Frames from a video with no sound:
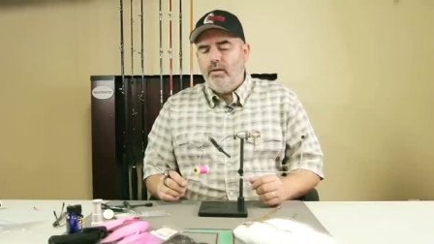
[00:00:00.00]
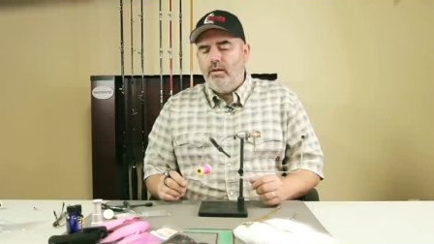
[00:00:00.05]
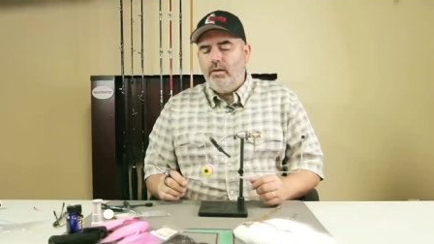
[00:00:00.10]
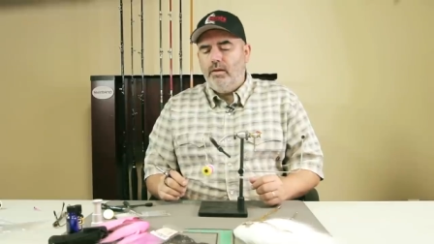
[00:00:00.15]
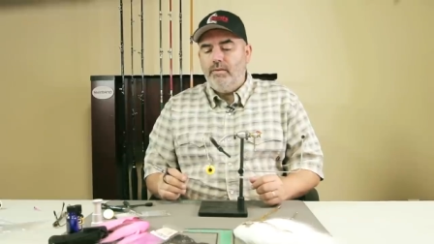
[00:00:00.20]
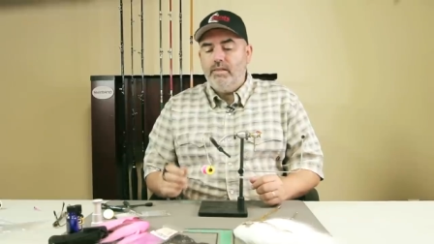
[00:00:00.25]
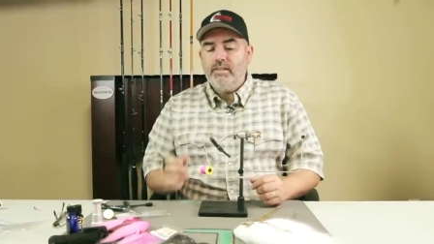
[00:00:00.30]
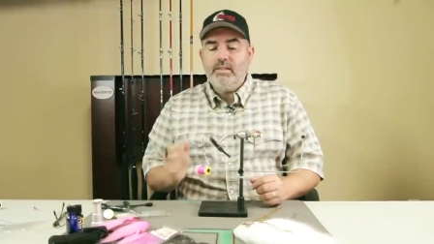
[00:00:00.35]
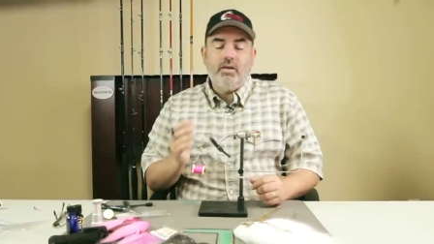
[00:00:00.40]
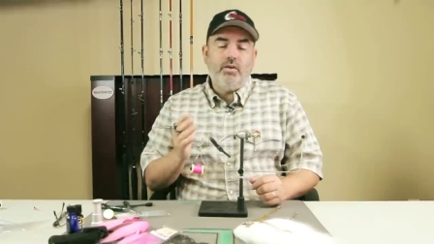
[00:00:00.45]

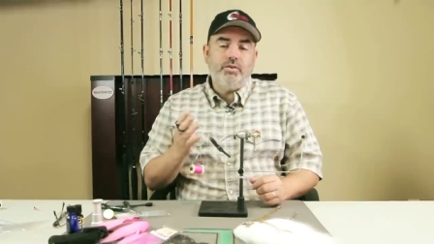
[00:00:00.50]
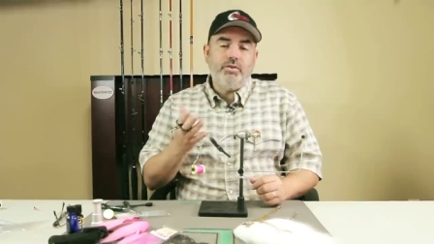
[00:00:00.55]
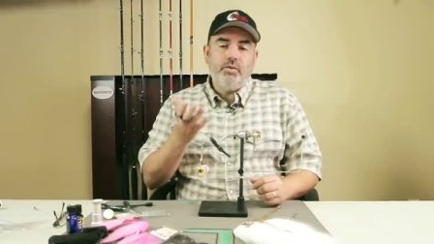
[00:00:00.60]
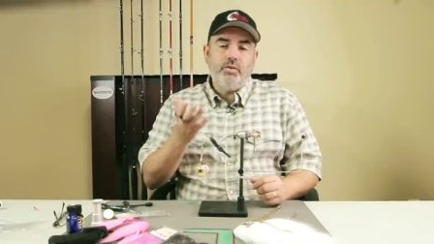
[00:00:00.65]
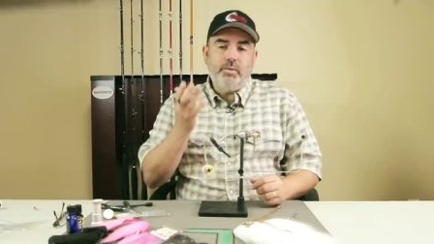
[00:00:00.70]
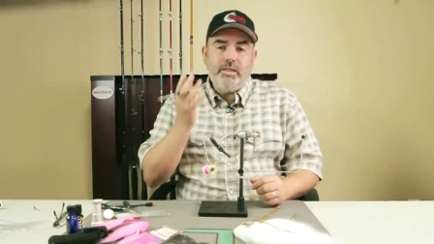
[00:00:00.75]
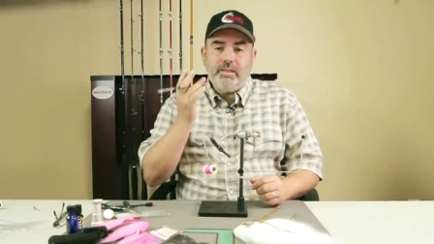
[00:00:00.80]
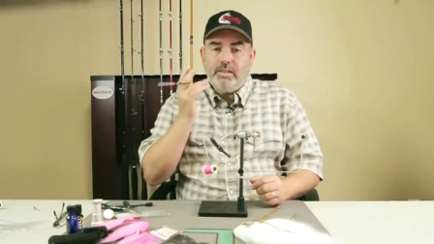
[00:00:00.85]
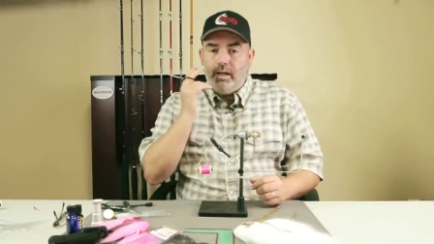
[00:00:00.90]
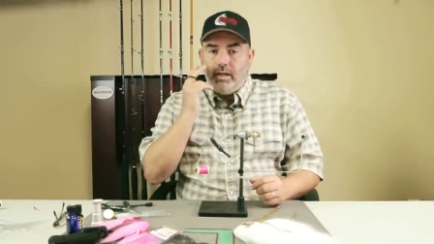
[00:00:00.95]
Uh, these can
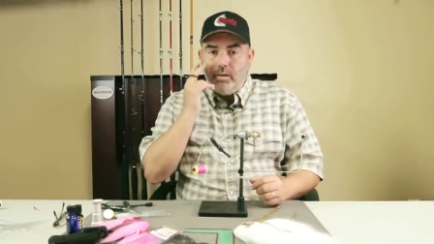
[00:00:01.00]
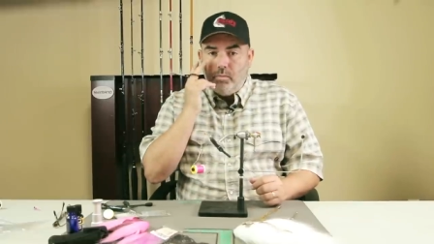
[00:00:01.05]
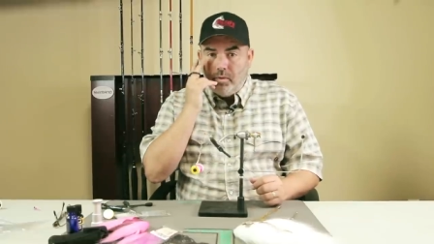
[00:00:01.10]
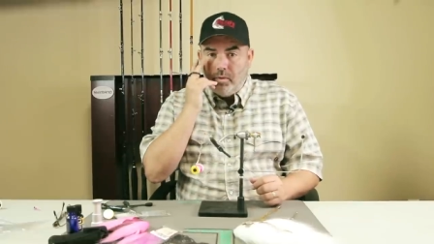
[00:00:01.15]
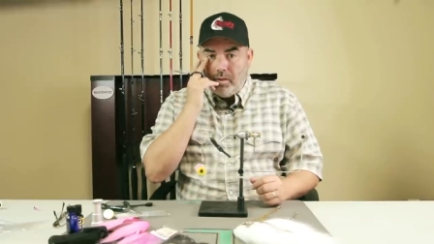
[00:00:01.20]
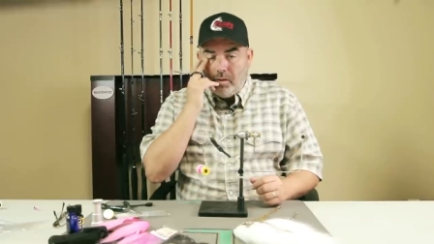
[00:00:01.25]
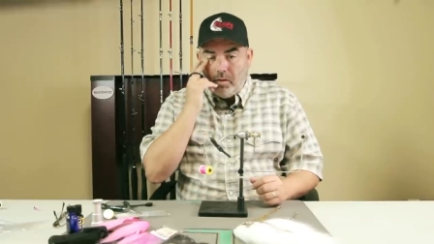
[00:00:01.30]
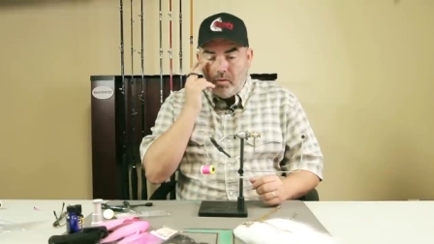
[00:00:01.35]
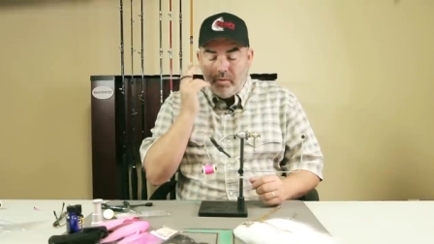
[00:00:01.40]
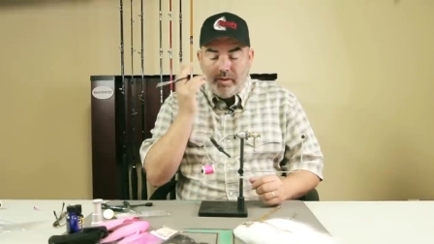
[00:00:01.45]
also be tied
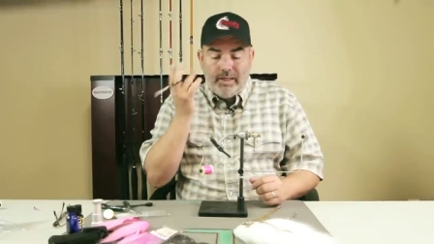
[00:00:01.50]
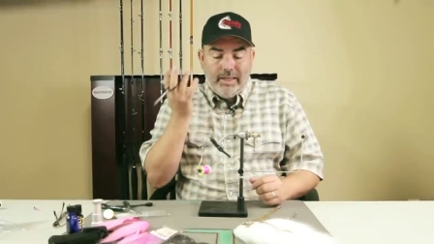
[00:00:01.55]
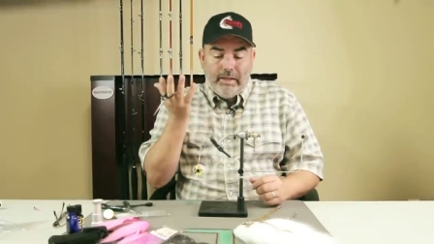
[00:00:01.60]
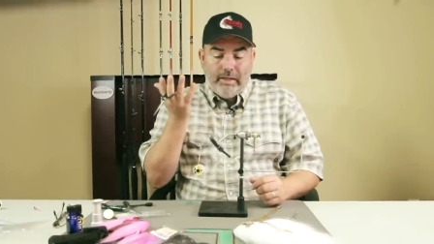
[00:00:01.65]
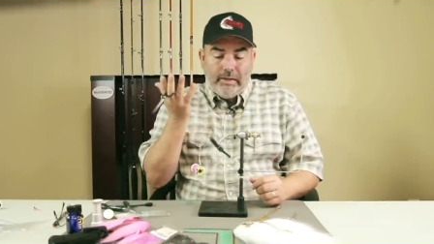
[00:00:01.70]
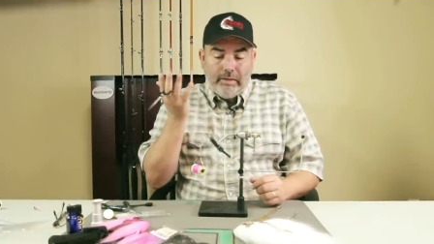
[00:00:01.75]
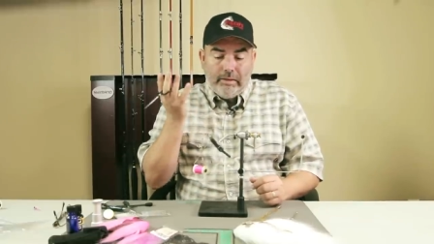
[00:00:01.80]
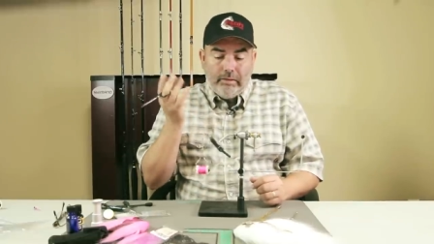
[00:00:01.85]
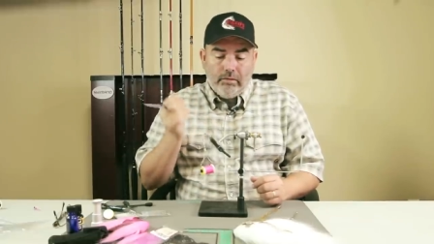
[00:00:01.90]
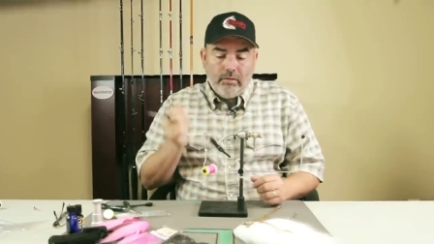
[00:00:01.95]
without
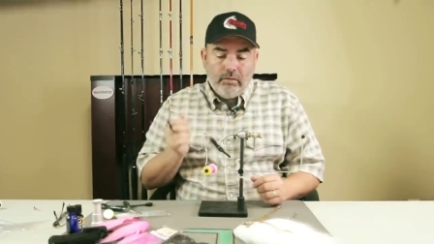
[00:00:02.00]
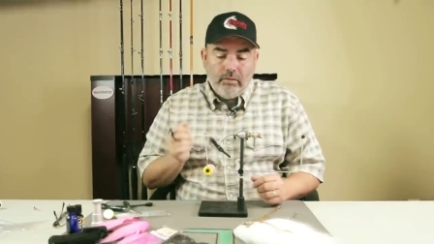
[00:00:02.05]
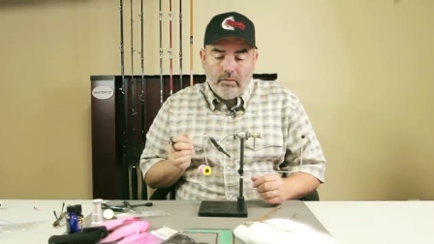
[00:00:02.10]
any